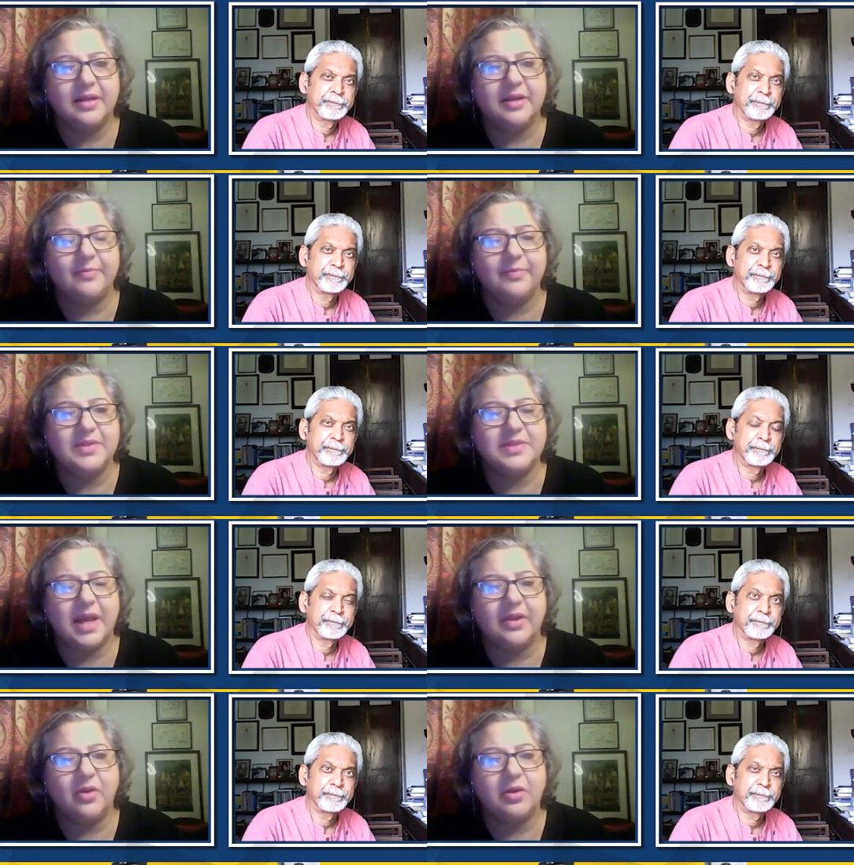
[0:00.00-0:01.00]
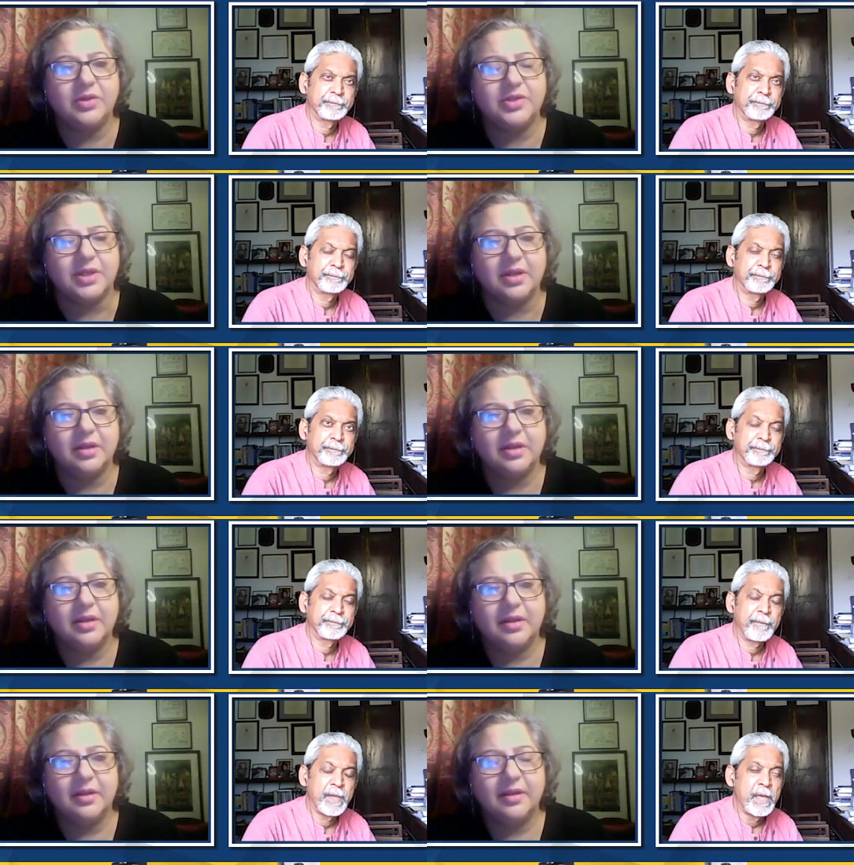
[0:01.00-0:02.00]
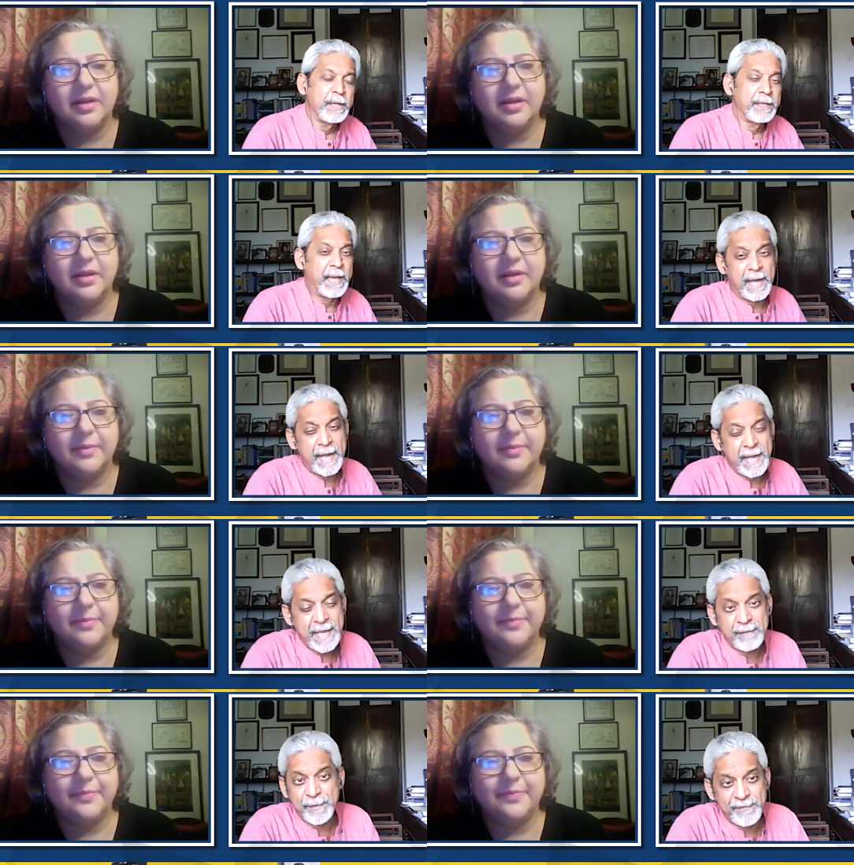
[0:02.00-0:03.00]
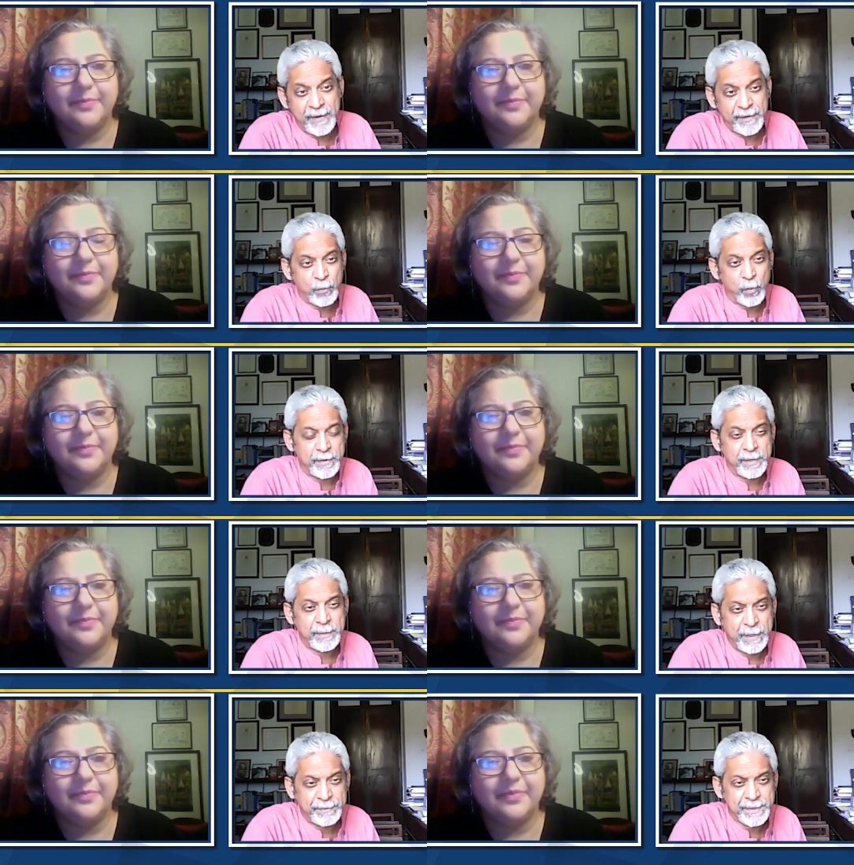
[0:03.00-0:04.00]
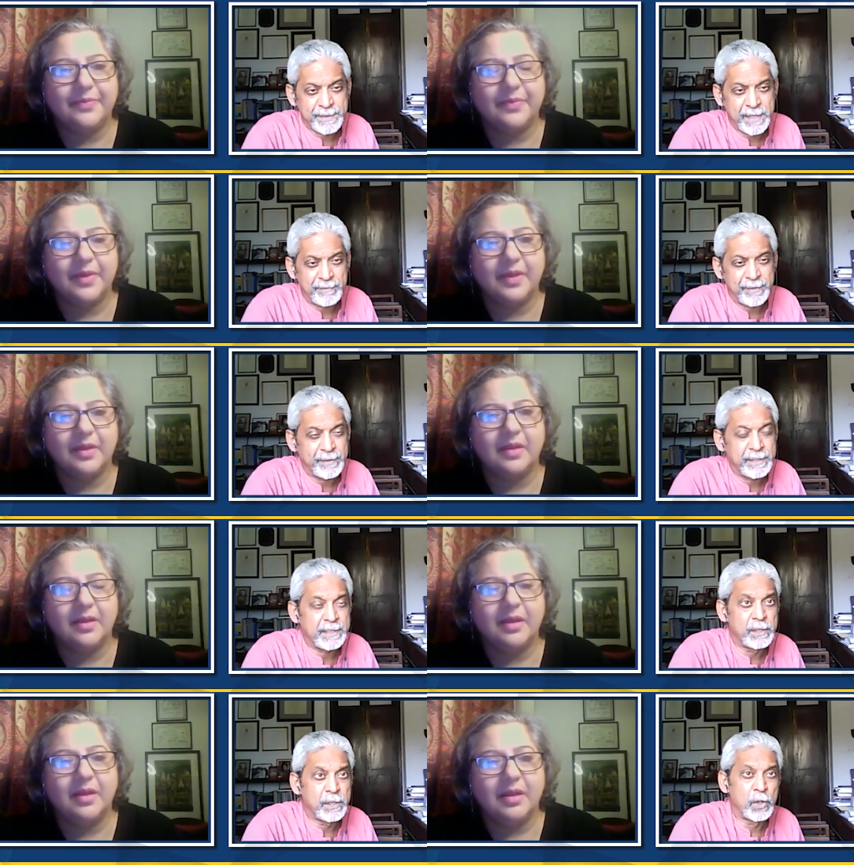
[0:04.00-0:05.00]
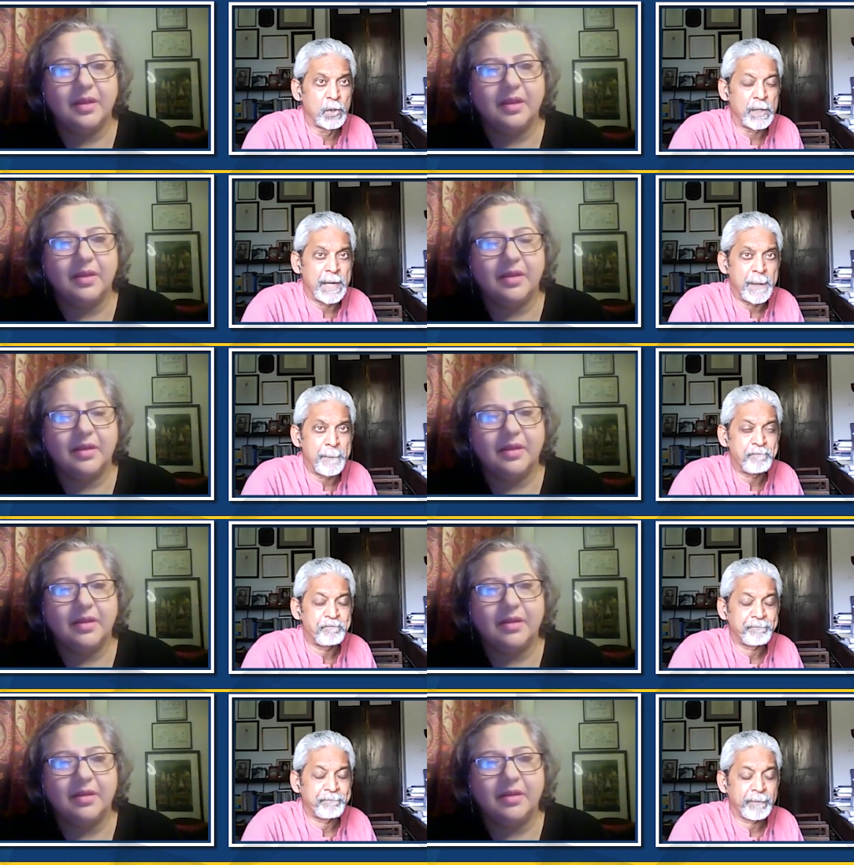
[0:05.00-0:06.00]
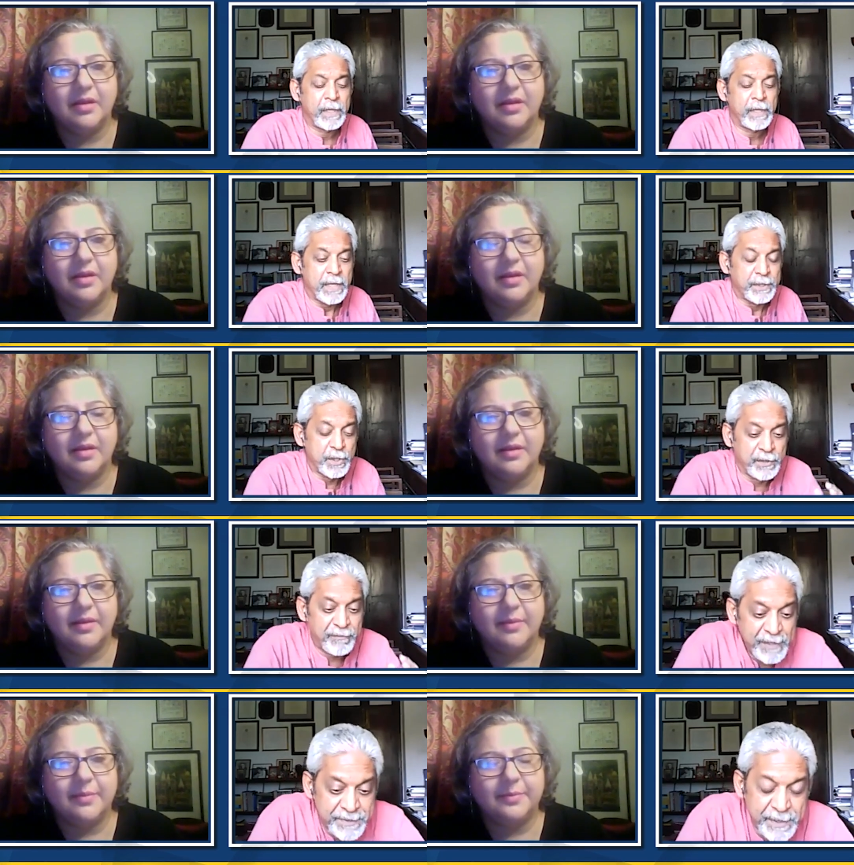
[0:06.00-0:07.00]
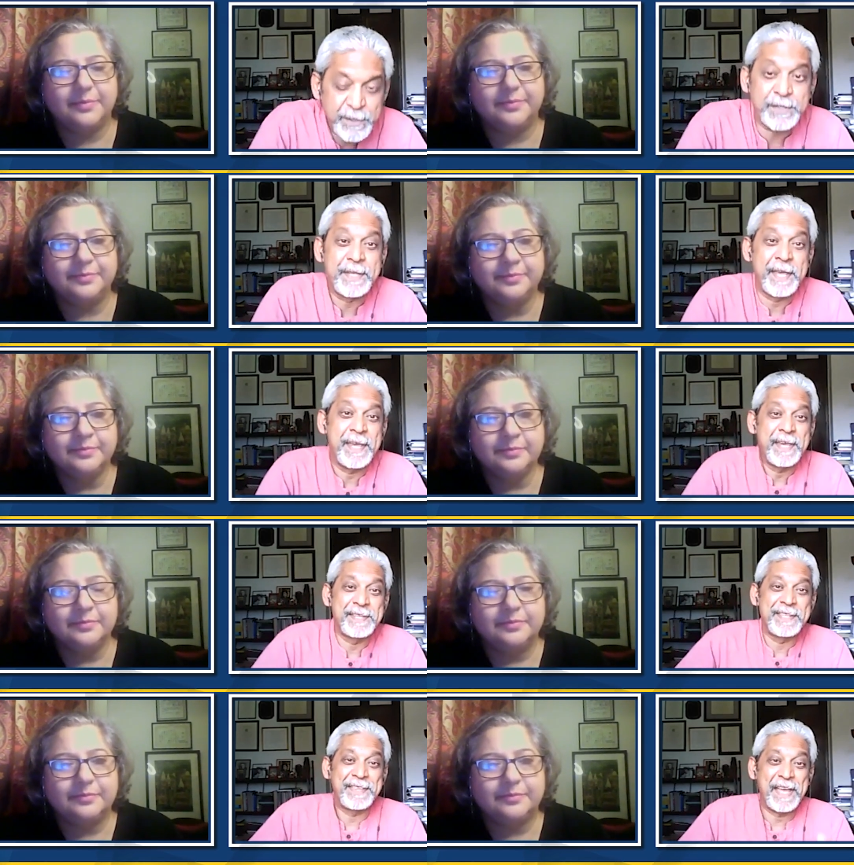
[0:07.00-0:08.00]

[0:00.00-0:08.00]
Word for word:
Speaker 1: um, psychology
Speaker 2: yeah i have been very worried about this kaveri you know um, you know, the first thing to say is that